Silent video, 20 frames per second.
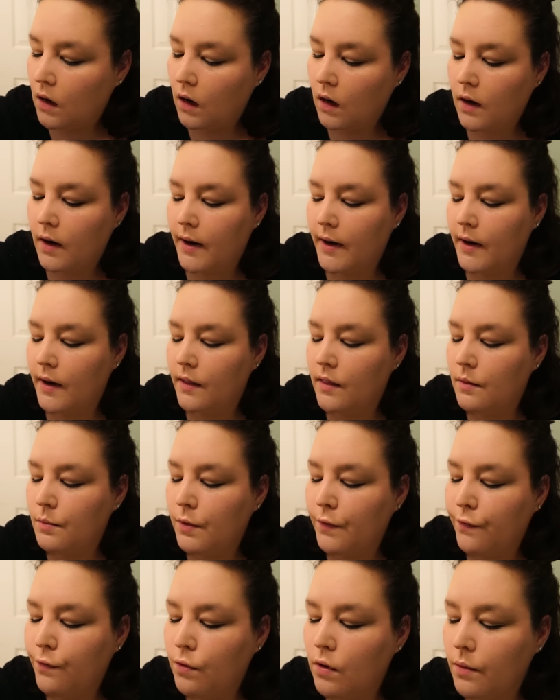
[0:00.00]
All right, and then
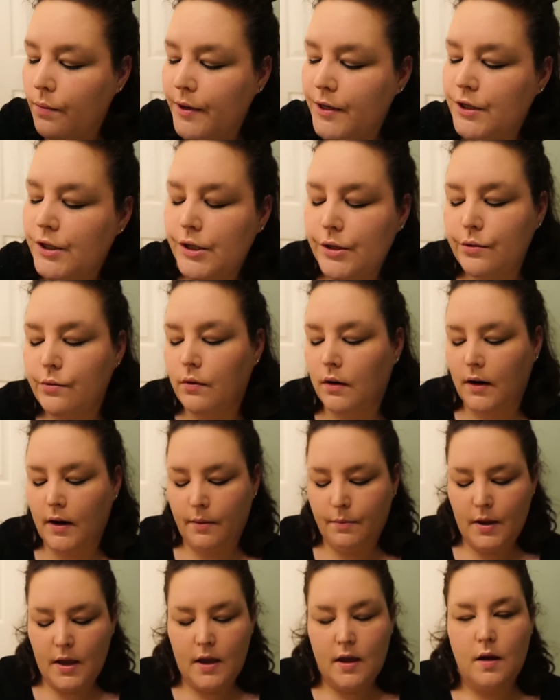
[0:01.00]
before we do eye
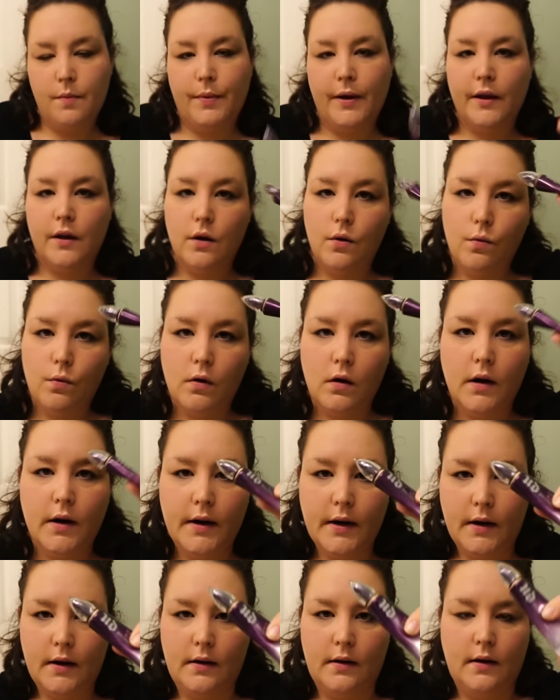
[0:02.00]
makeup, I go on
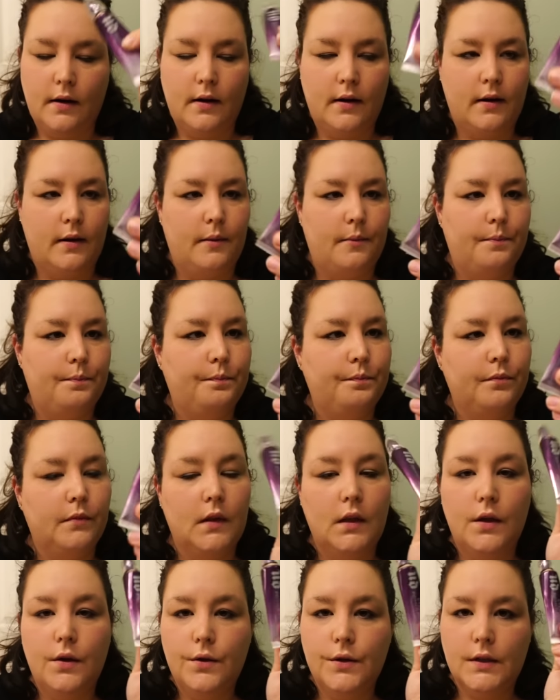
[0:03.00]
and um,
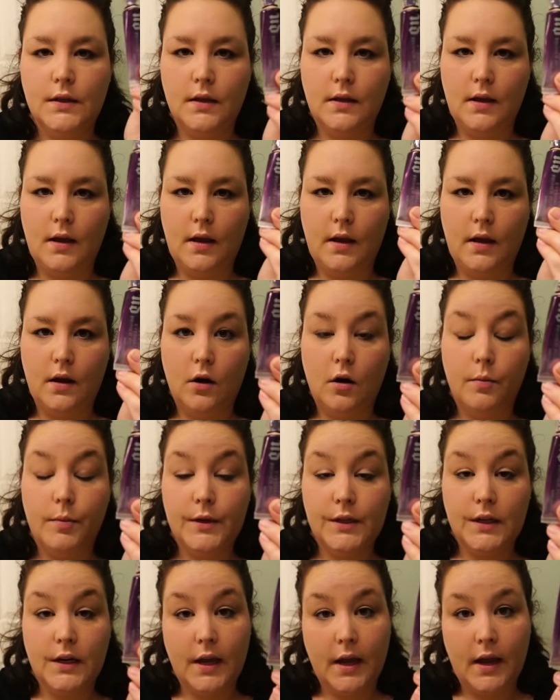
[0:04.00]
use the
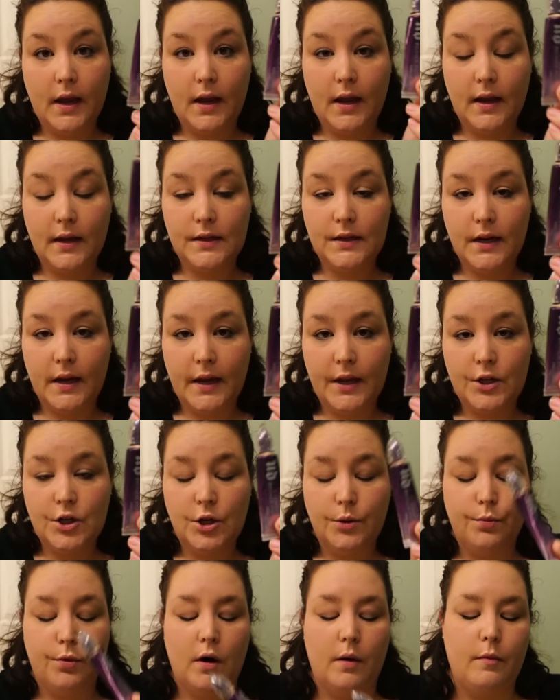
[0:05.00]
Urban Decay
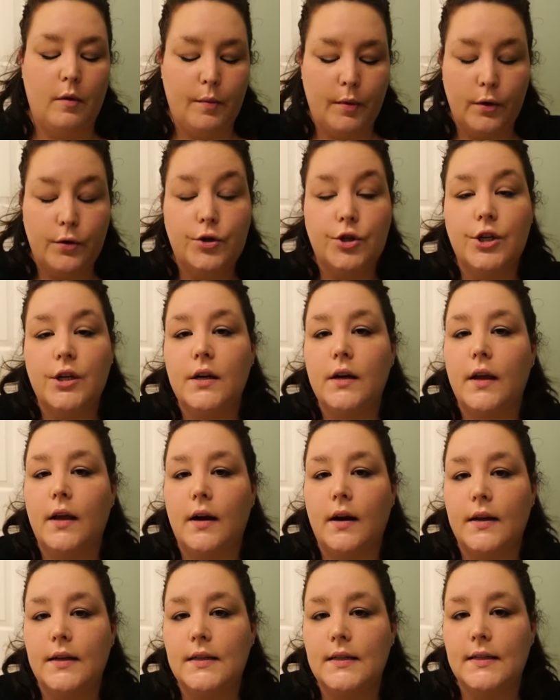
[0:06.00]
Anti-Aging Primer Potion and
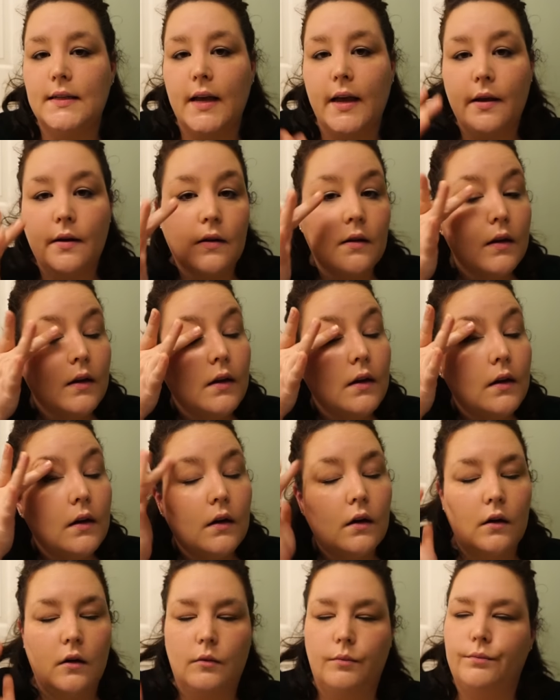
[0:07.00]
I set,
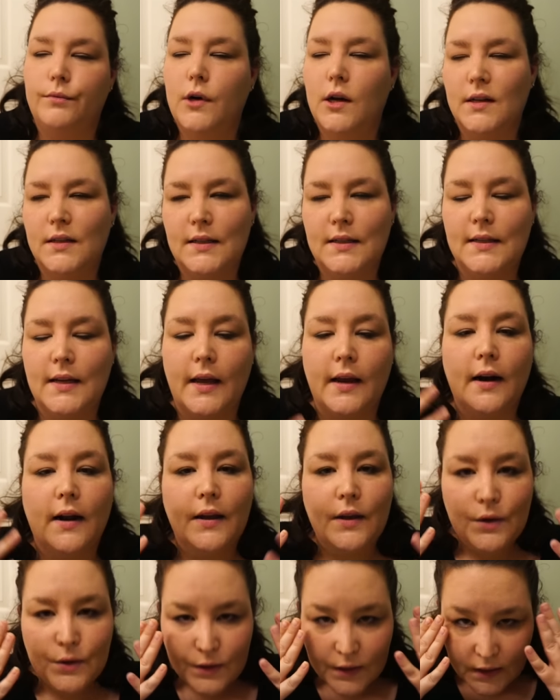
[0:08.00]
or not set,
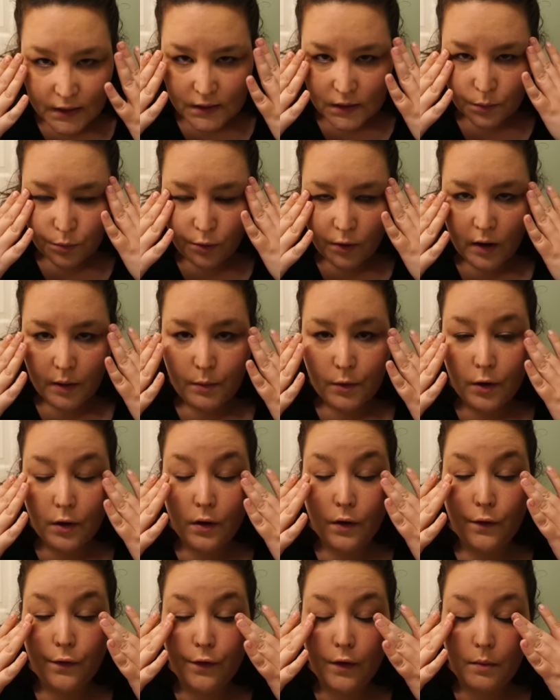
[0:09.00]
I use it as a
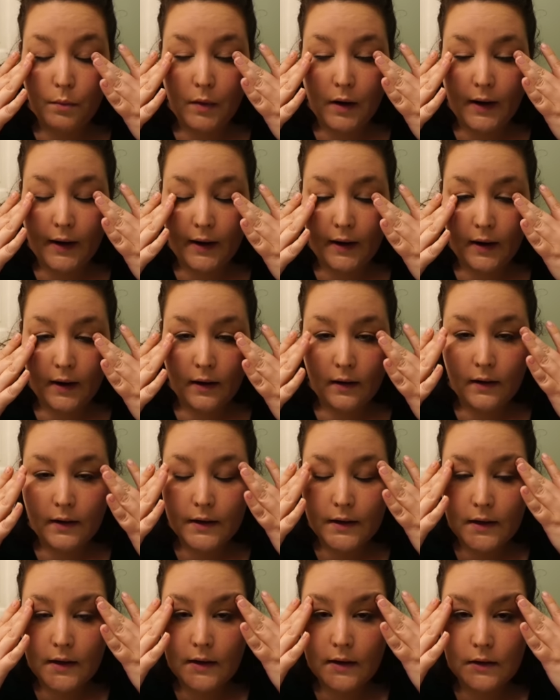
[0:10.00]
primer from my
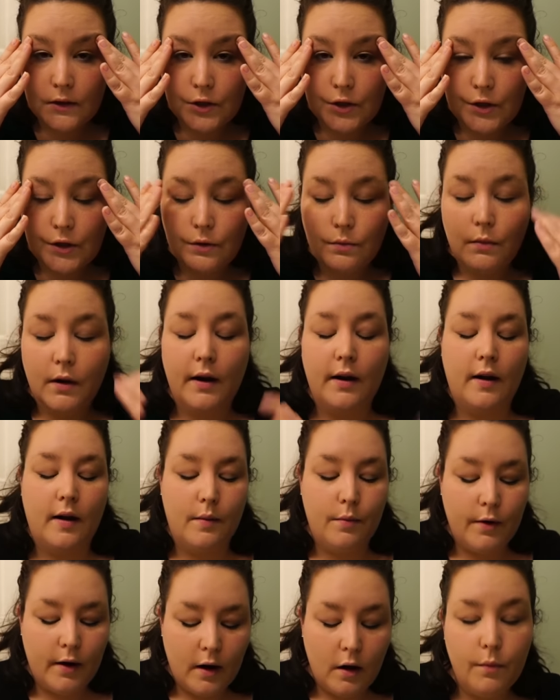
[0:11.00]
eyelid to my
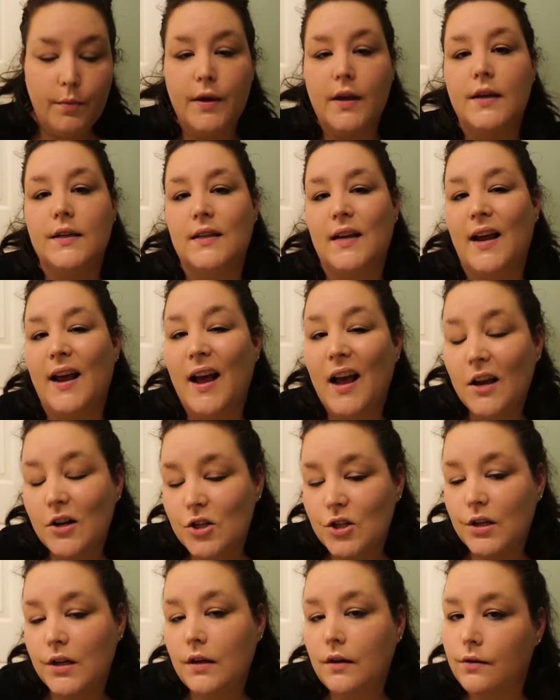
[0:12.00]
eyebrow because I
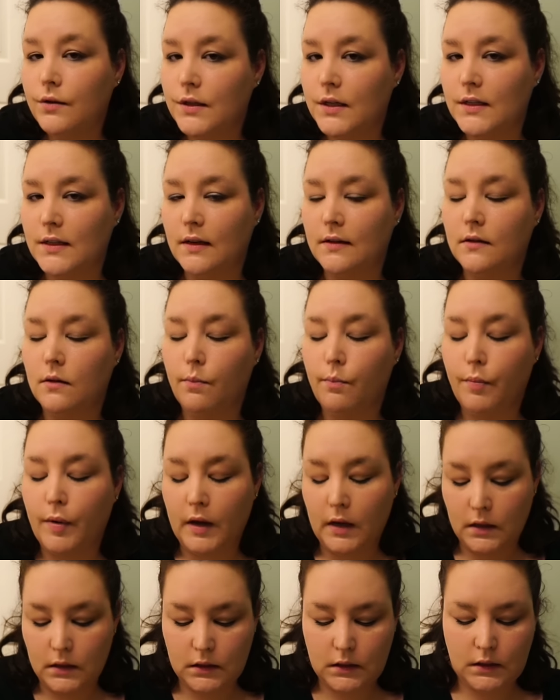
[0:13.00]
actually use this as a
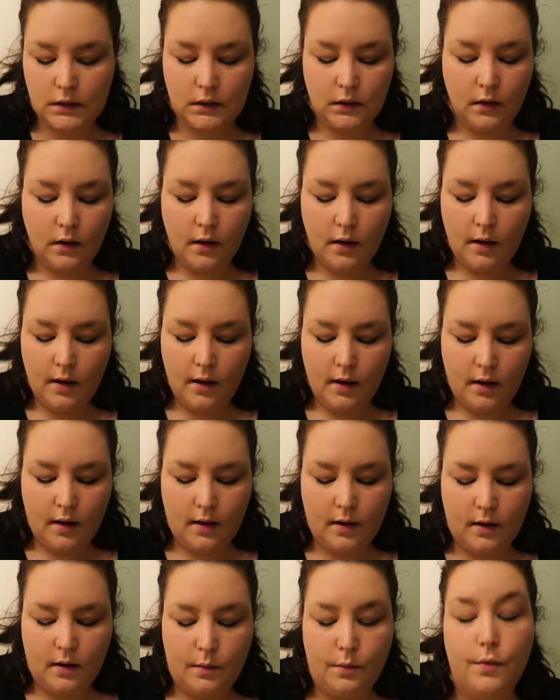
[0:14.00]
base
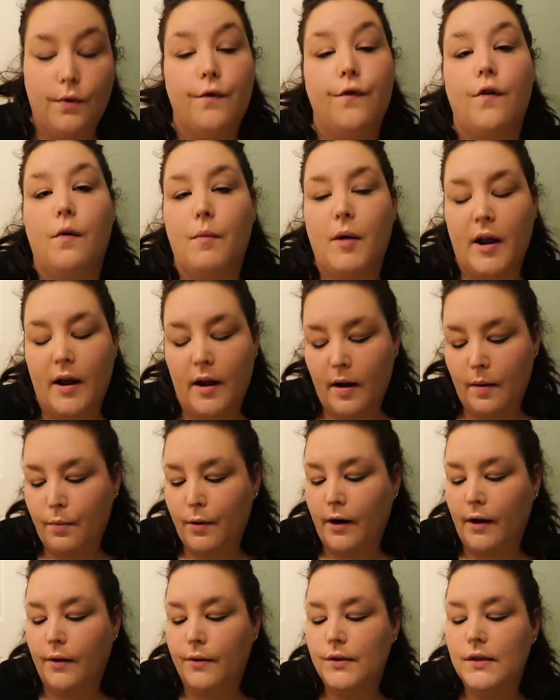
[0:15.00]
um, for my
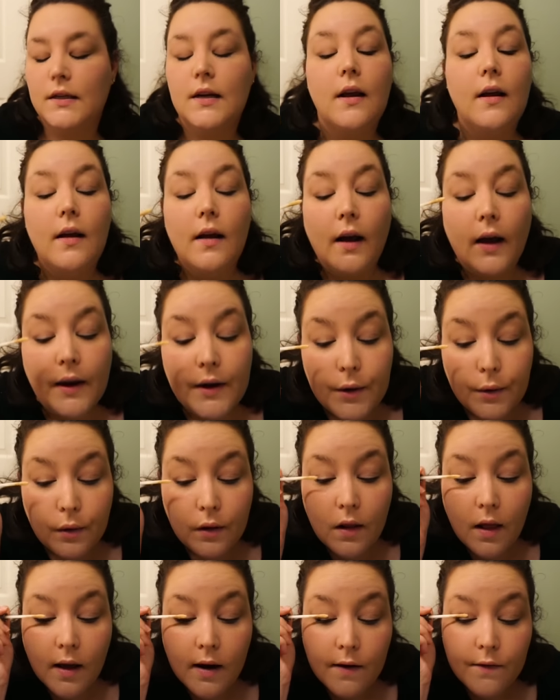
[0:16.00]
eyebrows. I know a
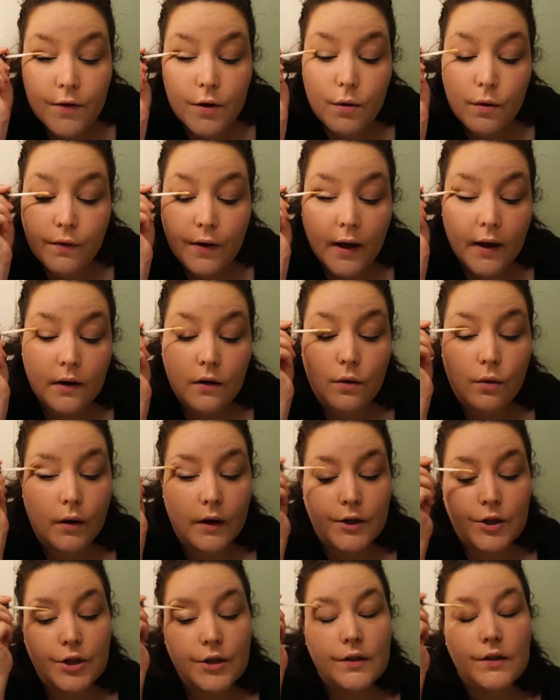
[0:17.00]
lot of you have had
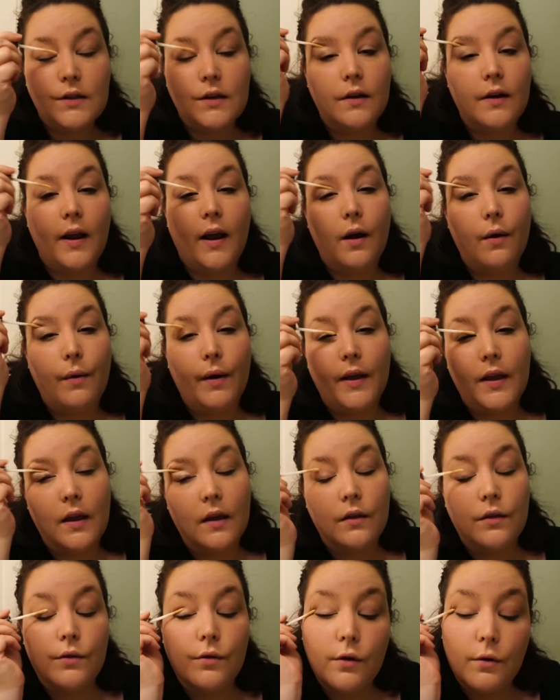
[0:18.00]
questions on how I
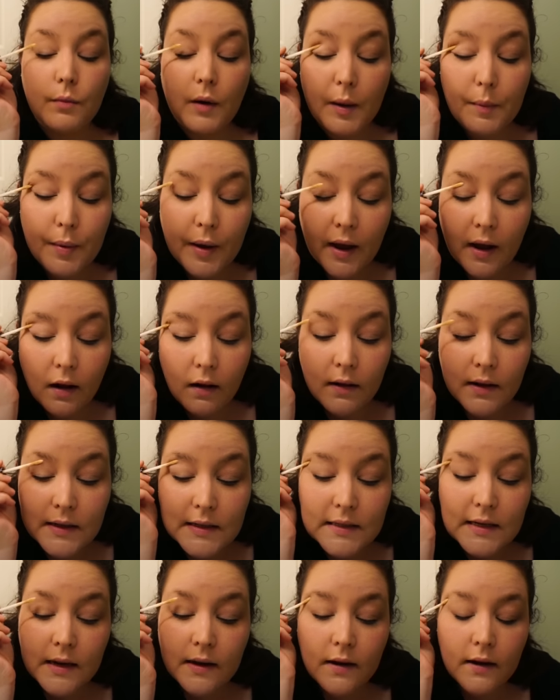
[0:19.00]
get through my
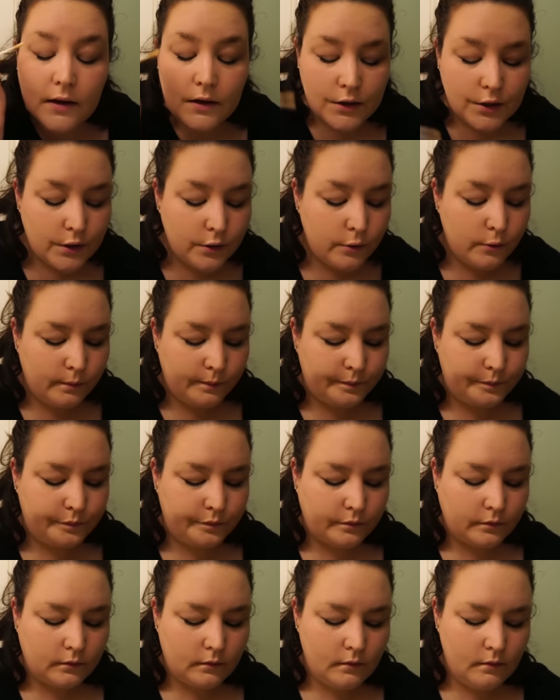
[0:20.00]
palettes like I do.
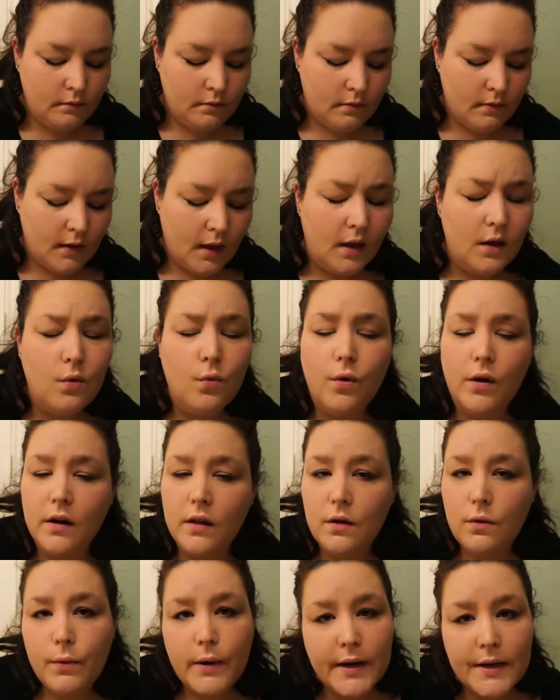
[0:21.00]
And one of
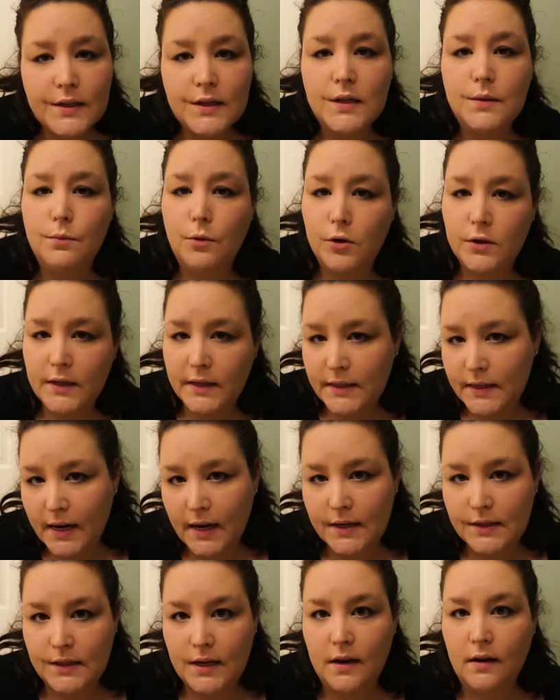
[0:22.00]
the ways is
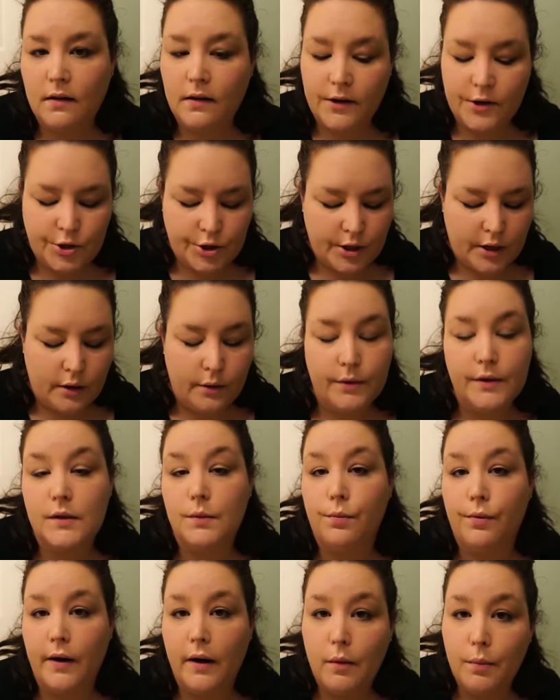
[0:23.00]
multitasking eyeshadow as a
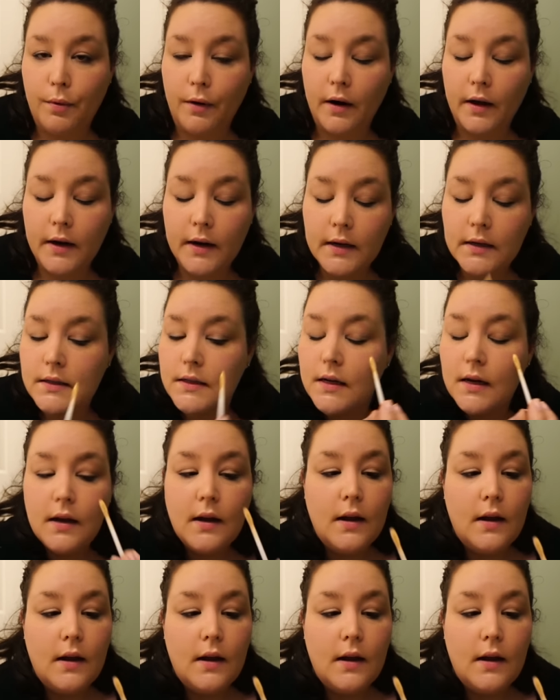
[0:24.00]
brow product.